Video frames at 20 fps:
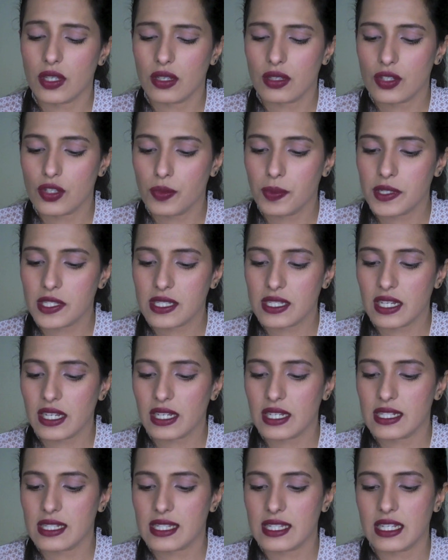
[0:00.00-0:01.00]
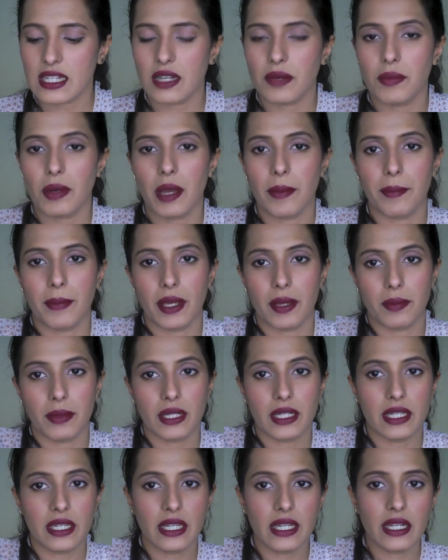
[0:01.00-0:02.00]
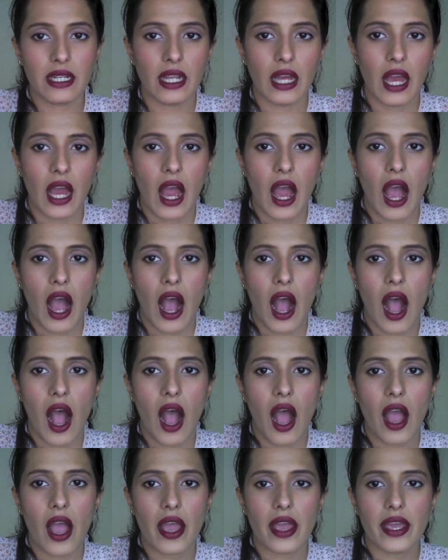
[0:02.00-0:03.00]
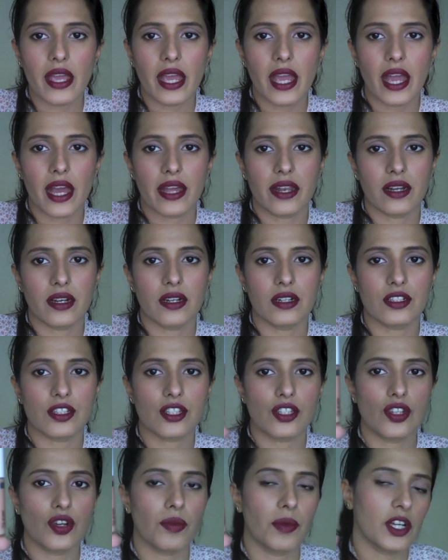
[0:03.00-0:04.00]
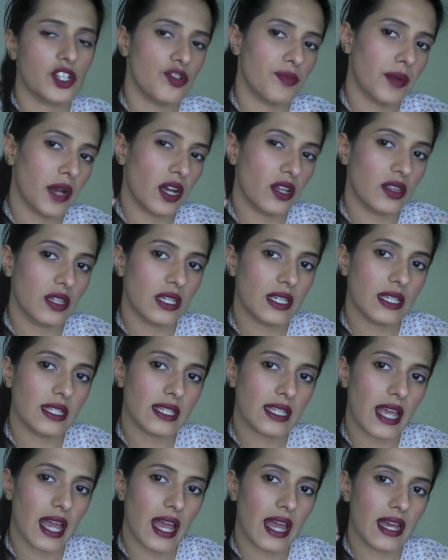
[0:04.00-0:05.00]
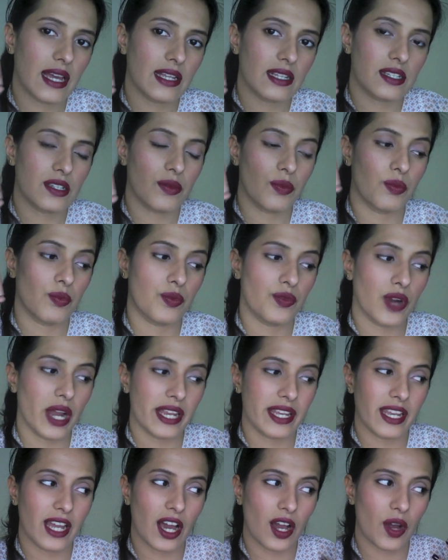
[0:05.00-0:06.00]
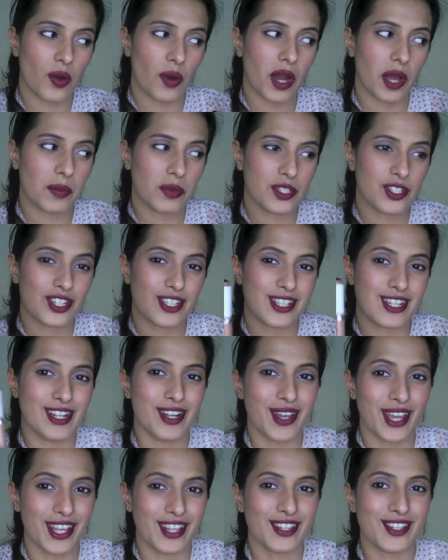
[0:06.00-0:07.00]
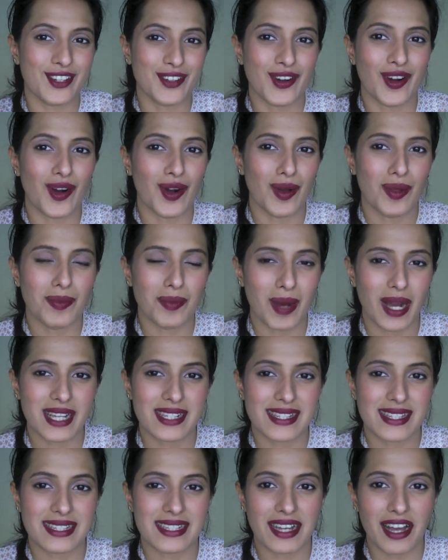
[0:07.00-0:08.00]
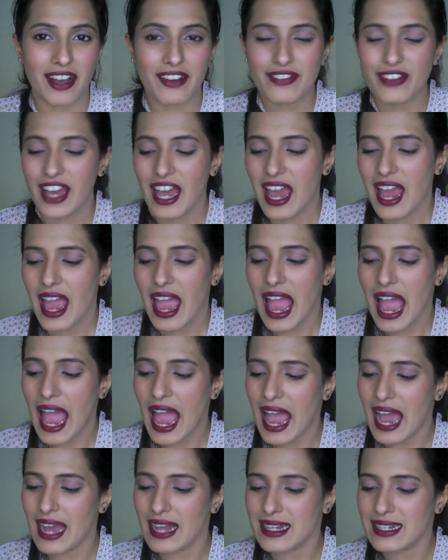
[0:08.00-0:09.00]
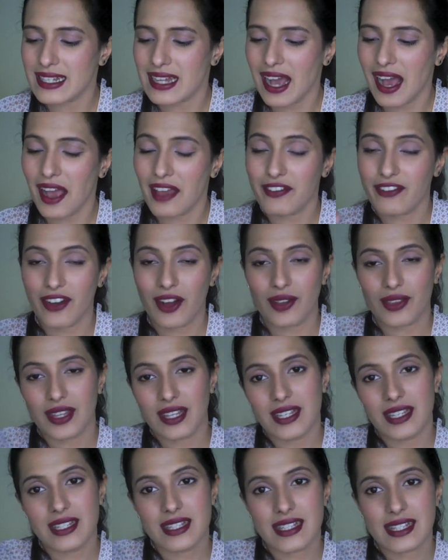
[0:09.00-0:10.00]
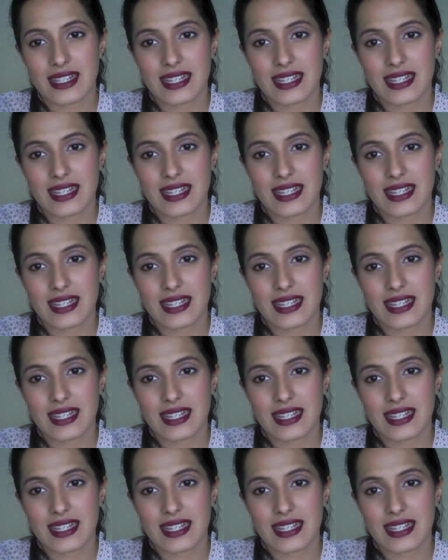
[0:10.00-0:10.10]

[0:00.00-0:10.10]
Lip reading: Super Stay Concealer by Maybelline. I had heard so much about this, and right now I was just looking through all my stuff and I found this